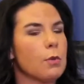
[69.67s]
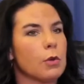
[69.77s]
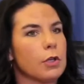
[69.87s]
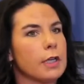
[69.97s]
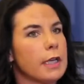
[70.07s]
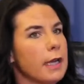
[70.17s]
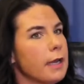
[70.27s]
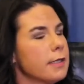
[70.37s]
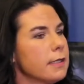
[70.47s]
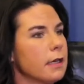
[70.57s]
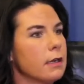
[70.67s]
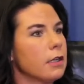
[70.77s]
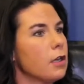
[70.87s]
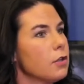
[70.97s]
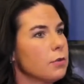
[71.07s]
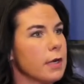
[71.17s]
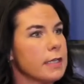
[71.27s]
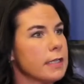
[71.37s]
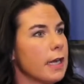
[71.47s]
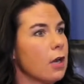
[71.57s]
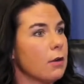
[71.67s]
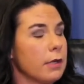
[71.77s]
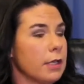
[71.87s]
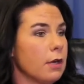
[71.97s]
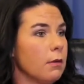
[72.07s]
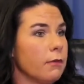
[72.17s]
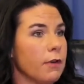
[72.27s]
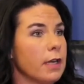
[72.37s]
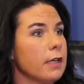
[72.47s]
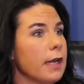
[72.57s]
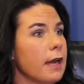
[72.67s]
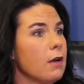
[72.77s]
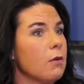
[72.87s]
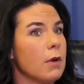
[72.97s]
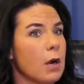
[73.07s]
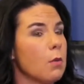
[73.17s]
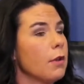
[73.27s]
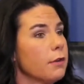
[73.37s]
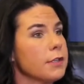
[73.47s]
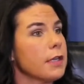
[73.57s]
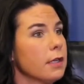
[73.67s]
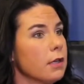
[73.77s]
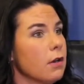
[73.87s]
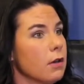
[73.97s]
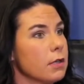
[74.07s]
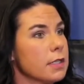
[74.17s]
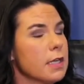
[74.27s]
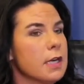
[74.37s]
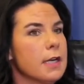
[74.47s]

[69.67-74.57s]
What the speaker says: We're looking at close rates and how, you know, frankly, how well they're selling cars.